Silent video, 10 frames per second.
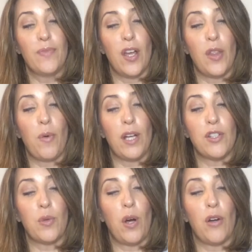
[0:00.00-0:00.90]
Otherwise,
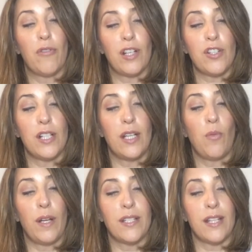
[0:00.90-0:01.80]
you are irrationally
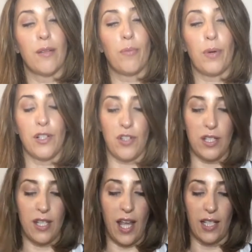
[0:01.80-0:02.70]
wasting
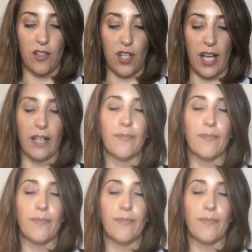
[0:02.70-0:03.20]
precious energy.